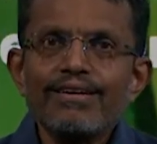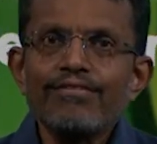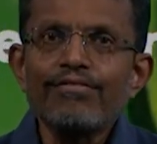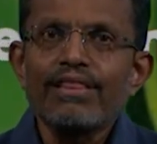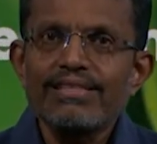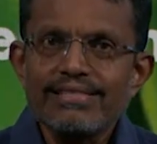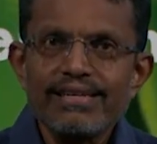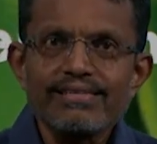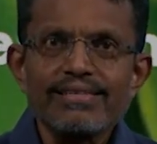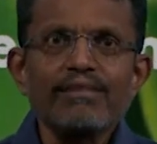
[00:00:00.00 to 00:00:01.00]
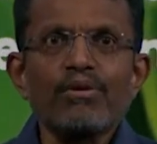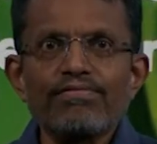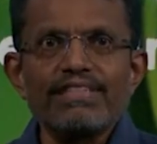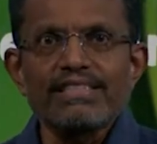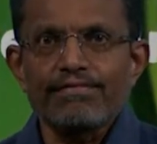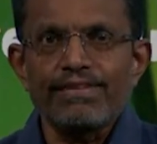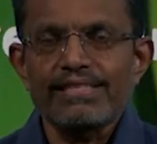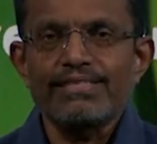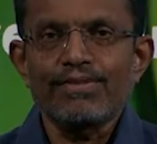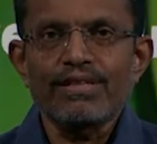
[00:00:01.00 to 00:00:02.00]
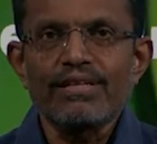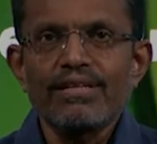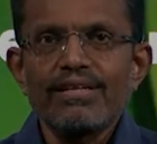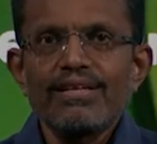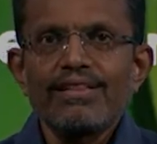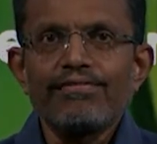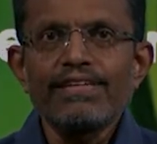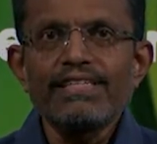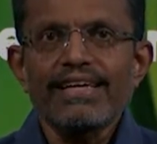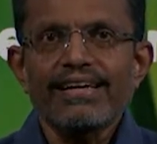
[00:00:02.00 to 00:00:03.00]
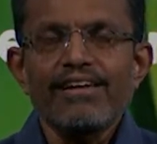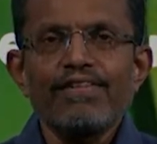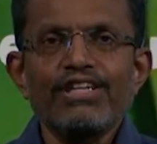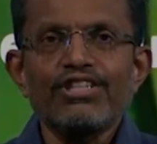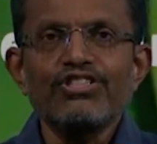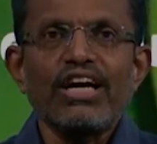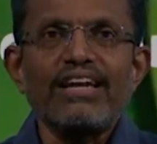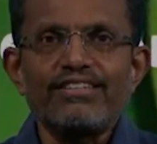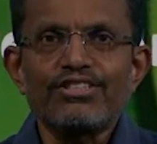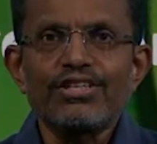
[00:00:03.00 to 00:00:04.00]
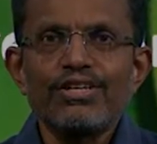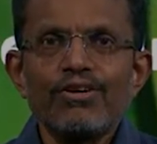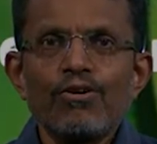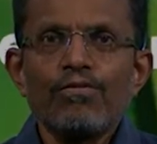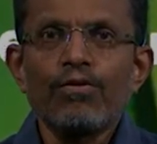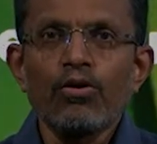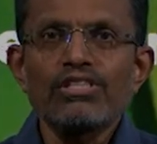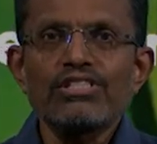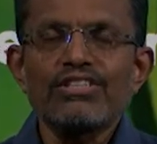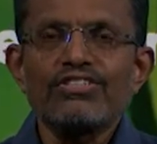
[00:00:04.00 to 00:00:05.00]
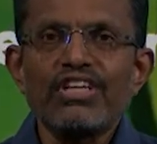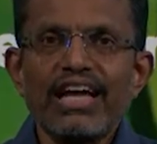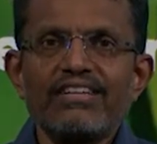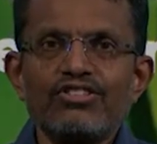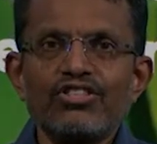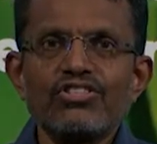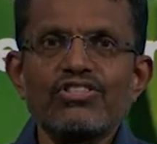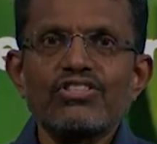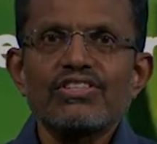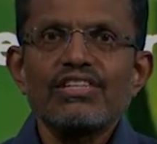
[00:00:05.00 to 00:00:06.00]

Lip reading: For this year's Singapore FinTech Festival, the FinTech Innovation Challenge focuses on challenges